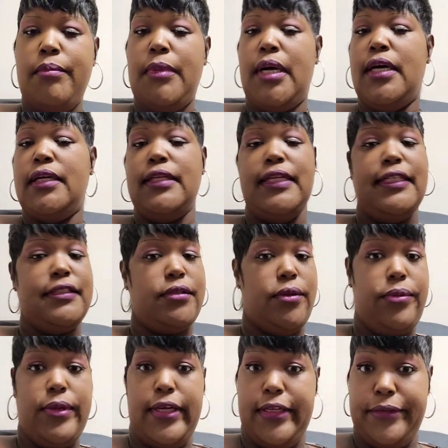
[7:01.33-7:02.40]
Mom, it's
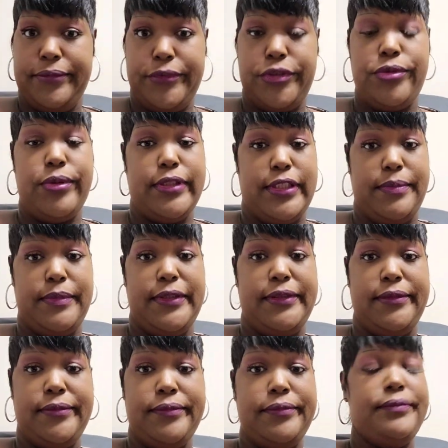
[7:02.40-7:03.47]
okay. Trust me.
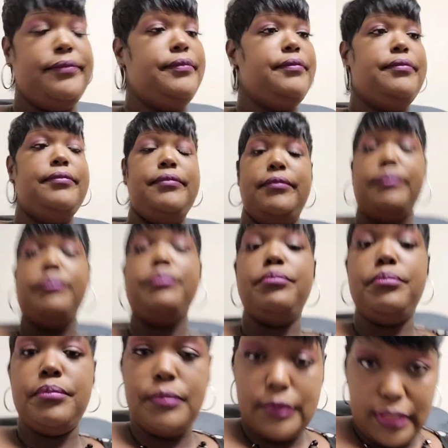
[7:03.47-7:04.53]

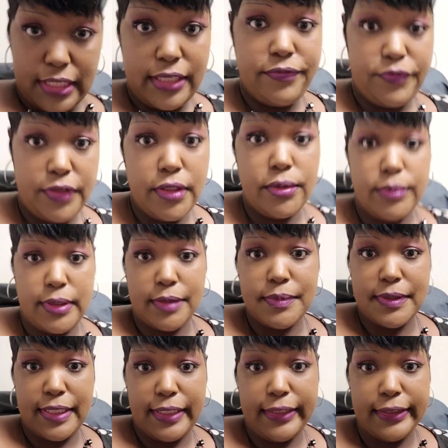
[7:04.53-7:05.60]
He feel what I'm
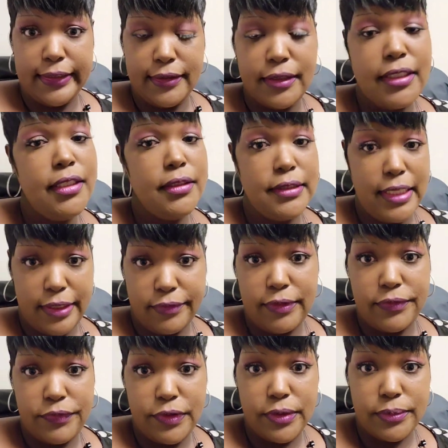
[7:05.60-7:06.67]
saying. He
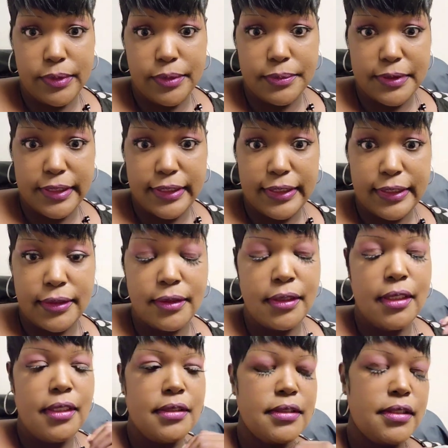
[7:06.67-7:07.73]
definitely feel what I'm saying.
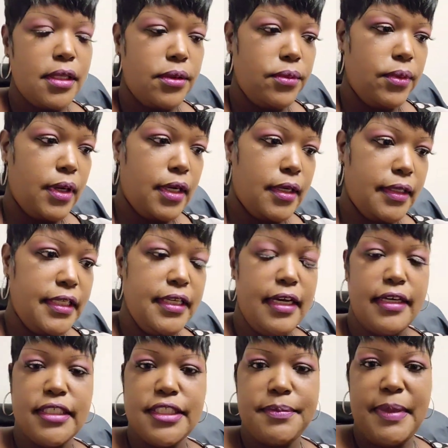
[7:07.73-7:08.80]
So he
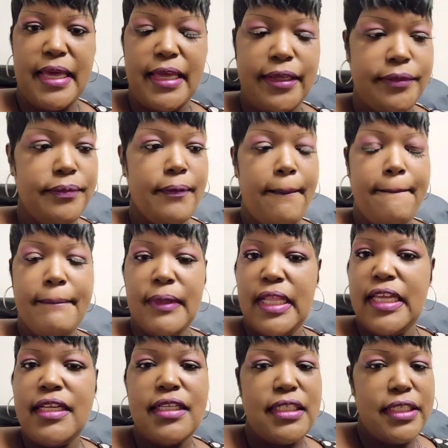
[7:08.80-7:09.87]
comes back.
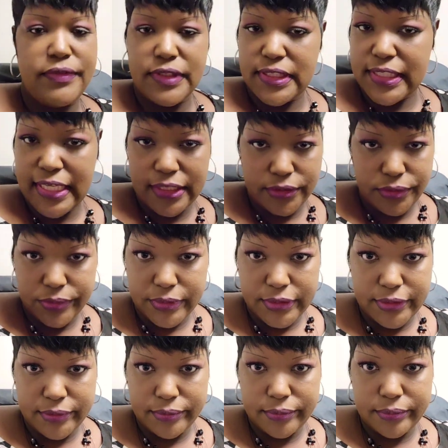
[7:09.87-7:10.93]
He didn't even schedule
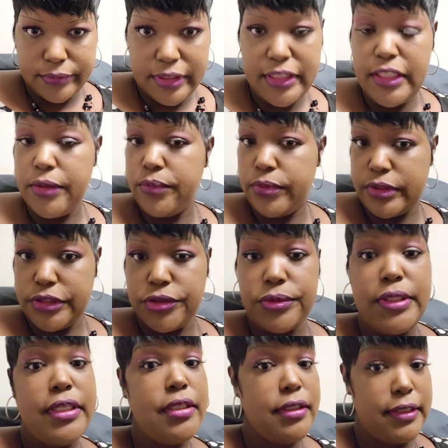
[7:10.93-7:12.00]
it. He didn't want to.
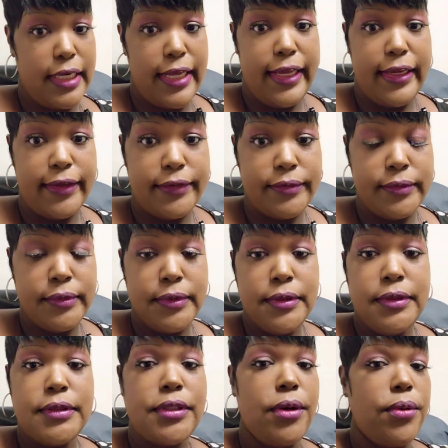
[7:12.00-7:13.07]
He could have.
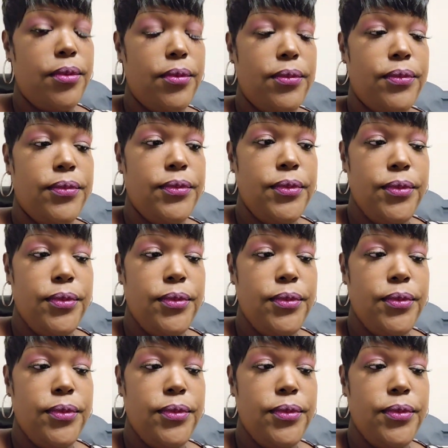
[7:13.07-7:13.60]
So